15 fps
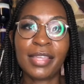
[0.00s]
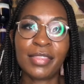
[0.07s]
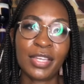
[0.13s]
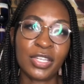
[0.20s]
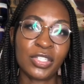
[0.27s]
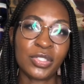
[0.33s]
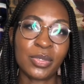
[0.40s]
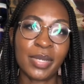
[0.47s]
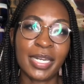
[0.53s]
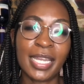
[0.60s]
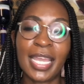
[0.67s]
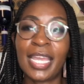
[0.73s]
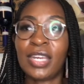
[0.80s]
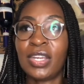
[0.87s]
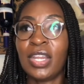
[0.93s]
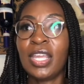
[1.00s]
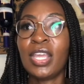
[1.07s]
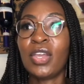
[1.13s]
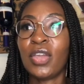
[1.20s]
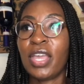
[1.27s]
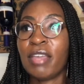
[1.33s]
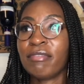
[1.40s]
they enjoyed it. And
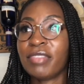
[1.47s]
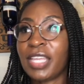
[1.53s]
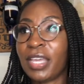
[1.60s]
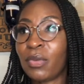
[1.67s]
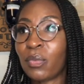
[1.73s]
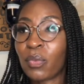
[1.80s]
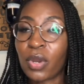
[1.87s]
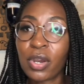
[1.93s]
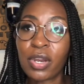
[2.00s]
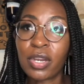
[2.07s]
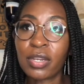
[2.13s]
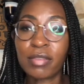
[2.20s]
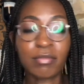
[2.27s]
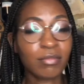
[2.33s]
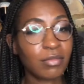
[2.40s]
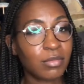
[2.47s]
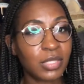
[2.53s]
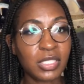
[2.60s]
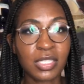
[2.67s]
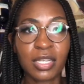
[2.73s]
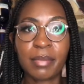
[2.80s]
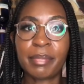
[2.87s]
if they weren't, we
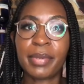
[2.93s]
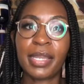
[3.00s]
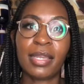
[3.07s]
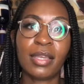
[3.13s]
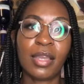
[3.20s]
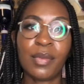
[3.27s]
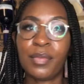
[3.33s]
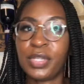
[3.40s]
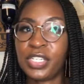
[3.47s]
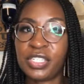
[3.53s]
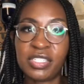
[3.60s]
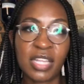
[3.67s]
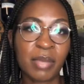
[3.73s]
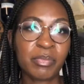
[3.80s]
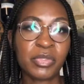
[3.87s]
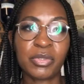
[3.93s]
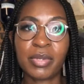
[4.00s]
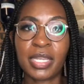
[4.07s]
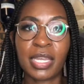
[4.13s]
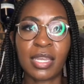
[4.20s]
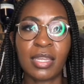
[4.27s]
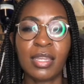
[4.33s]
took a break and we just stopped
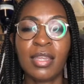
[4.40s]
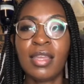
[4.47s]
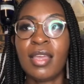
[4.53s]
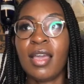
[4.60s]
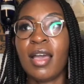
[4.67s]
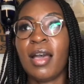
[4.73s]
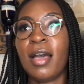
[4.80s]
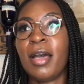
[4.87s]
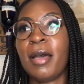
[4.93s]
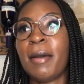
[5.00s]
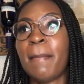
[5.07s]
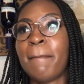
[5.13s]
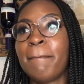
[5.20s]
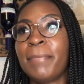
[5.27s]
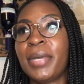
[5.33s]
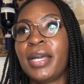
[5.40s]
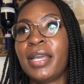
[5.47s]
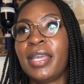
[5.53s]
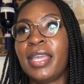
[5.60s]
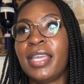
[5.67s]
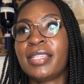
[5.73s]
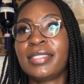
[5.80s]
doing it.
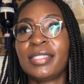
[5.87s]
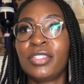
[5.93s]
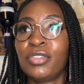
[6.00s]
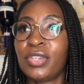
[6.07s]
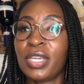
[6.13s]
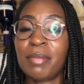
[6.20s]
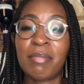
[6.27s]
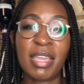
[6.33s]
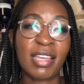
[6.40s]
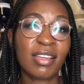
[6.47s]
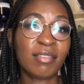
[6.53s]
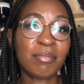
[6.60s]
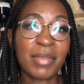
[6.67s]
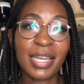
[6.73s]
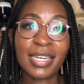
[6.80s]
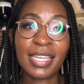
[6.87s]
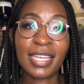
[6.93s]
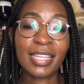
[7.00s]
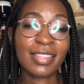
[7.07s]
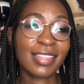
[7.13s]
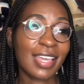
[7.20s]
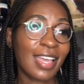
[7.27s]
But you can make
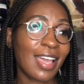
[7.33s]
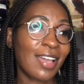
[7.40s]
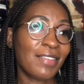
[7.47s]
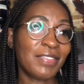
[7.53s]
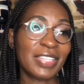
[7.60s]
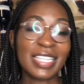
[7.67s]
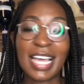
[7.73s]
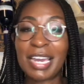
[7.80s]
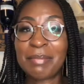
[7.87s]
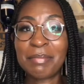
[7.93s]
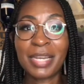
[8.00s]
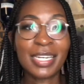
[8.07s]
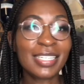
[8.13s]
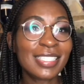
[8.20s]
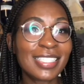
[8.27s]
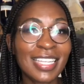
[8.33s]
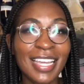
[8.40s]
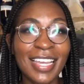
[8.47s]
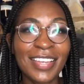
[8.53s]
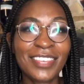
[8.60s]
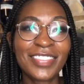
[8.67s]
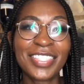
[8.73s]
money. They have a lot of money
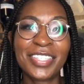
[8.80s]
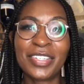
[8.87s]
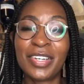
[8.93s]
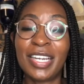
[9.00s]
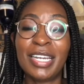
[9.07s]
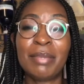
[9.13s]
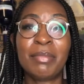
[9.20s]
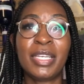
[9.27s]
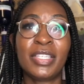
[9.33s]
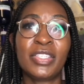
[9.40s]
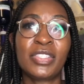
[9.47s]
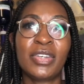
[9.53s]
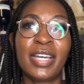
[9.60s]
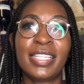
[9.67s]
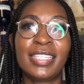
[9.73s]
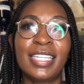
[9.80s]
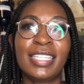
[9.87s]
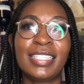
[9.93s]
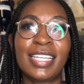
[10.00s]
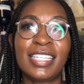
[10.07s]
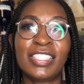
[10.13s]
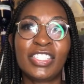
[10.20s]
saved, you know what I mean? So I think
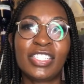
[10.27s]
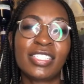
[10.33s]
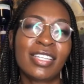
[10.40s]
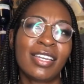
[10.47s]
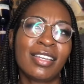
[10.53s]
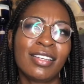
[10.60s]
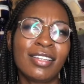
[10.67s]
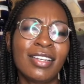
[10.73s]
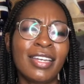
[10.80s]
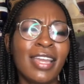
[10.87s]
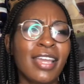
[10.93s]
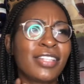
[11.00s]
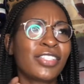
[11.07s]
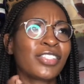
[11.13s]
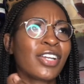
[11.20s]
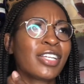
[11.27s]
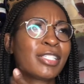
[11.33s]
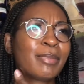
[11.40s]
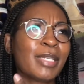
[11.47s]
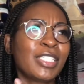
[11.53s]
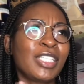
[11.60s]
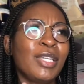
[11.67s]
that's just like a good head start,
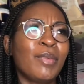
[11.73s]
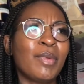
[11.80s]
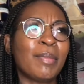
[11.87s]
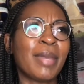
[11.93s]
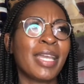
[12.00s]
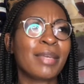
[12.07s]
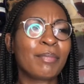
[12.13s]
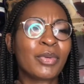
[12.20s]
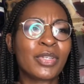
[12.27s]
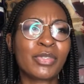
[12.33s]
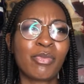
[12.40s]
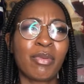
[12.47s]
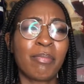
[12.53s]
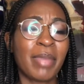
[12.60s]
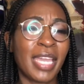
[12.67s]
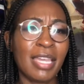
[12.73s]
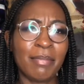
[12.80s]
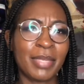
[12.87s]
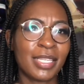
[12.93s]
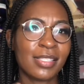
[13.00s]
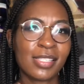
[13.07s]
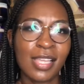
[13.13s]
especially when my boys were
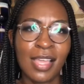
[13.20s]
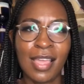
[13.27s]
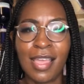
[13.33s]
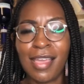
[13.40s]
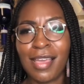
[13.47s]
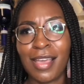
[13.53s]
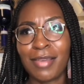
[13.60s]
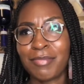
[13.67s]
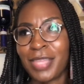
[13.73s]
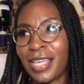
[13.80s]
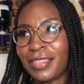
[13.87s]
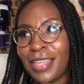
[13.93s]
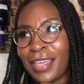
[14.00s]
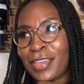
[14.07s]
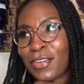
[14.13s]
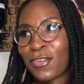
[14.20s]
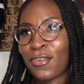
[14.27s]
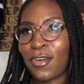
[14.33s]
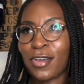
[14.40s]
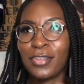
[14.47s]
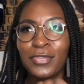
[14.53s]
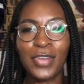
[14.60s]
babies. I'm like, they can
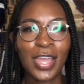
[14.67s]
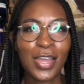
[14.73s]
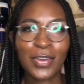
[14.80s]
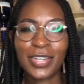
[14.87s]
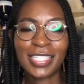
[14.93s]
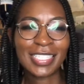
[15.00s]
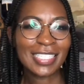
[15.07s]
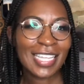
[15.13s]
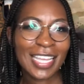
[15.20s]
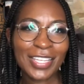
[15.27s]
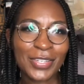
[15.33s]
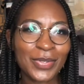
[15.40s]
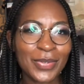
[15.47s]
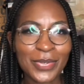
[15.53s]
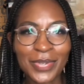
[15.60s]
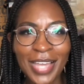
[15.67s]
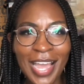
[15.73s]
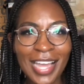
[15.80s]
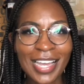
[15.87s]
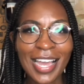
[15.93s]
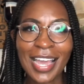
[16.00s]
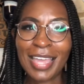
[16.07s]
crawl around and goo goo
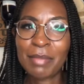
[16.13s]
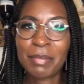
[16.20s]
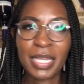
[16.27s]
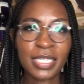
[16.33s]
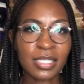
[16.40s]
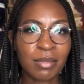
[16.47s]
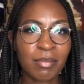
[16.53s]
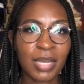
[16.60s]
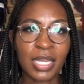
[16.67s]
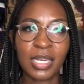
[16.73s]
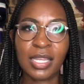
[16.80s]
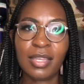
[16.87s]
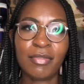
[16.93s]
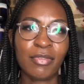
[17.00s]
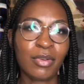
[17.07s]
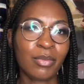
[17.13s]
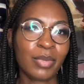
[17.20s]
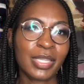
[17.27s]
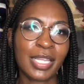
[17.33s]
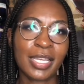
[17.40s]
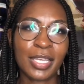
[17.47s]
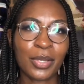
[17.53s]
gaga and make some money for when
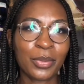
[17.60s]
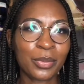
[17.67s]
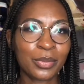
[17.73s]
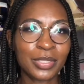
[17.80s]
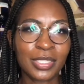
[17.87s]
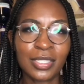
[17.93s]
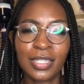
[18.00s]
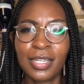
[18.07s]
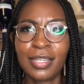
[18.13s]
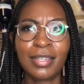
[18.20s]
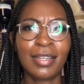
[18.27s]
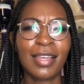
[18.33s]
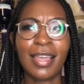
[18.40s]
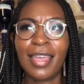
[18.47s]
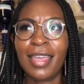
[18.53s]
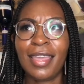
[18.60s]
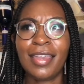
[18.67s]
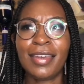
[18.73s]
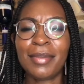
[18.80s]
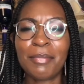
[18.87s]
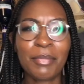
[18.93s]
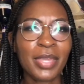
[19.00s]
they get older and
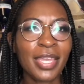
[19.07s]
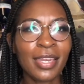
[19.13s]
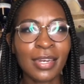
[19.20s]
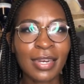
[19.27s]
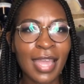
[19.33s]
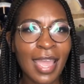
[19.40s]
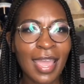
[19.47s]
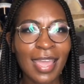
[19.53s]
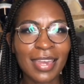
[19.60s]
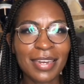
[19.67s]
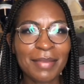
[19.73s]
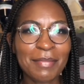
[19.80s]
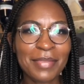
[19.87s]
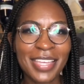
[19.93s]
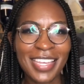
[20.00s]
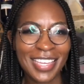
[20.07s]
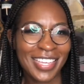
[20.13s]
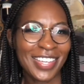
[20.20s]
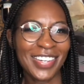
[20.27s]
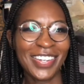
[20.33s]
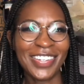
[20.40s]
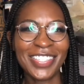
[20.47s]
be in an ad and be,
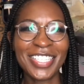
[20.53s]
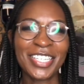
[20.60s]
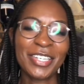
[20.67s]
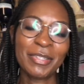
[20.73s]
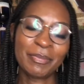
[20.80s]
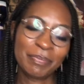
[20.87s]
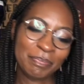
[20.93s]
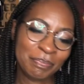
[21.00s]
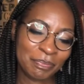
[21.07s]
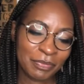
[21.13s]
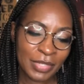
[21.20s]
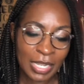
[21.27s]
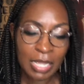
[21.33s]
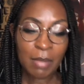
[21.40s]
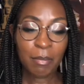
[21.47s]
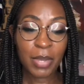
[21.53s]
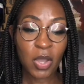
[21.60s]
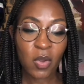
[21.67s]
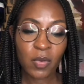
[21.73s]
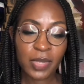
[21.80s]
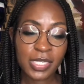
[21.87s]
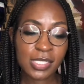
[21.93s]
you know, so, but
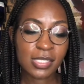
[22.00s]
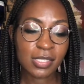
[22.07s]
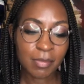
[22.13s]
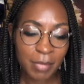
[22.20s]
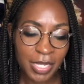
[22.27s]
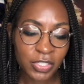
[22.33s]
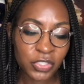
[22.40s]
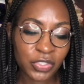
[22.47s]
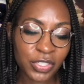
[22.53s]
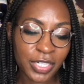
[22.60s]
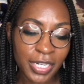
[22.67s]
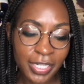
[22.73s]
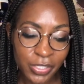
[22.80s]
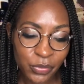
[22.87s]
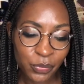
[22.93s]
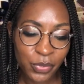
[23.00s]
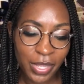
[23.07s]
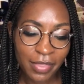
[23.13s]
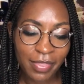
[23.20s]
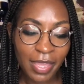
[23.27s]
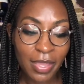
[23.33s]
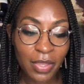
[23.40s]
always make sure it's what
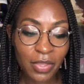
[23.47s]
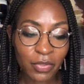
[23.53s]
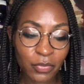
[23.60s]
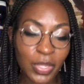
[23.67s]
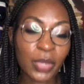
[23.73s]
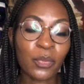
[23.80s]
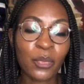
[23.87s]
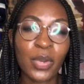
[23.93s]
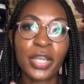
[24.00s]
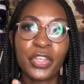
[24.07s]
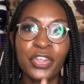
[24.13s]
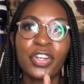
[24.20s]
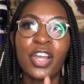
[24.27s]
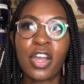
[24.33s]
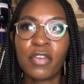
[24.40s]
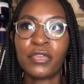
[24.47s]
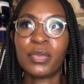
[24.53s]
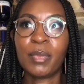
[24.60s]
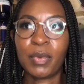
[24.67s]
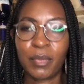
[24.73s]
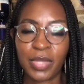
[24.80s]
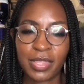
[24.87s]
they, like what you're
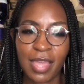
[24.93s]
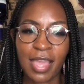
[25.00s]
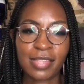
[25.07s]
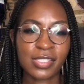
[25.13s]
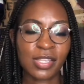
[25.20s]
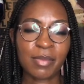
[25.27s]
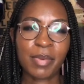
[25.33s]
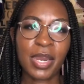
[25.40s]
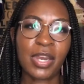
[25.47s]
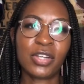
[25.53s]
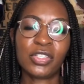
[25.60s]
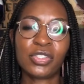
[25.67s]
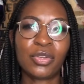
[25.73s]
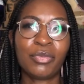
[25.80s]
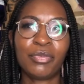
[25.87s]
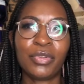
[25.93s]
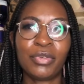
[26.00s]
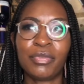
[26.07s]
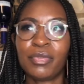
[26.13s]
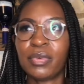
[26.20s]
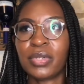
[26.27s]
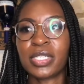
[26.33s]
comfortable with as their parents. Don't feel
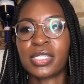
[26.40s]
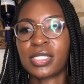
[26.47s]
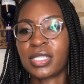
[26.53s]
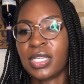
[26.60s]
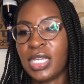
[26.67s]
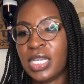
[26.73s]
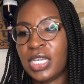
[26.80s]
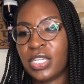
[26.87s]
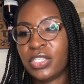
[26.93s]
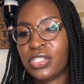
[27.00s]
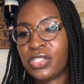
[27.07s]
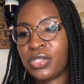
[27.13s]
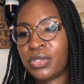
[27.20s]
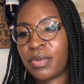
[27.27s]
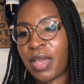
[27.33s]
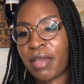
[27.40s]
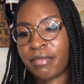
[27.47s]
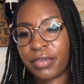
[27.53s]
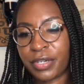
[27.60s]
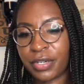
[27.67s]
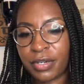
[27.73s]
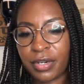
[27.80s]
forced to
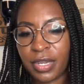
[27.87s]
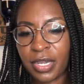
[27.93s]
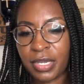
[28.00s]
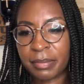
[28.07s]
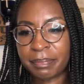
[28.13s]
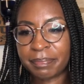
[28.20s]
ever,